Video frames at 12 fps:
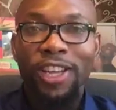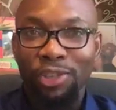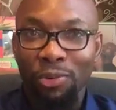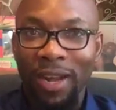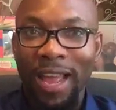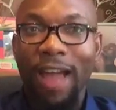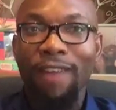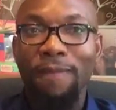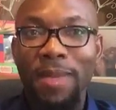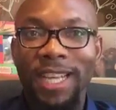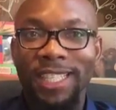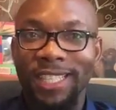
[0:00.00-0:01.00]
she really have a
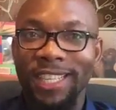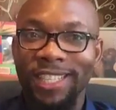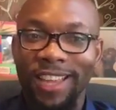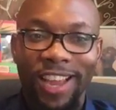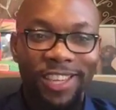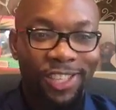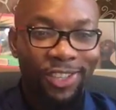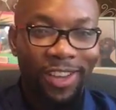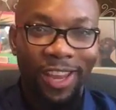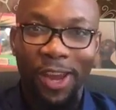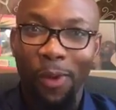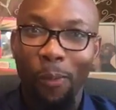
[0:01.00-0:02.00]
message and she
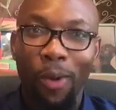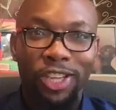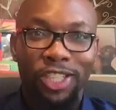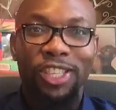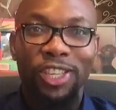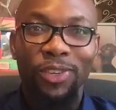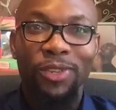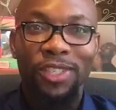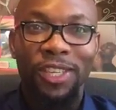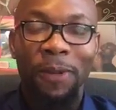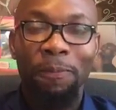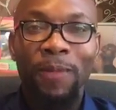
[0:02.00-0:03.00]
don't care what she
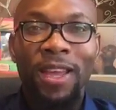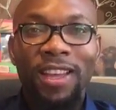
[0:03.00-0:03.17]
using,